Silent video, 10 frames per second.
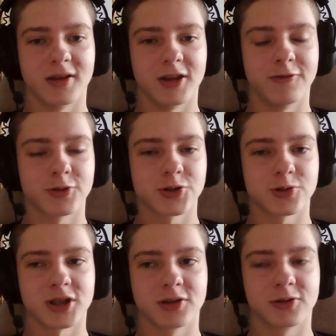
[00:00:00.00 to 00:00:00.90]
if you're
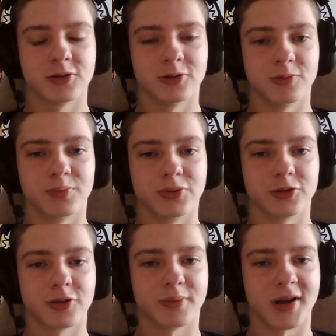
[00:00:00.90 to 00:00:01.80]
trying to put
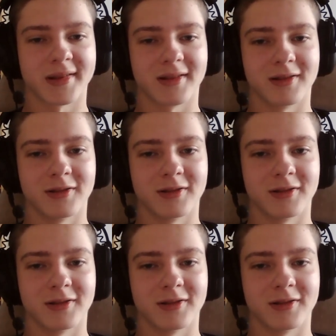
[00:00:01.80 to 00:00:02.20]
on muscle,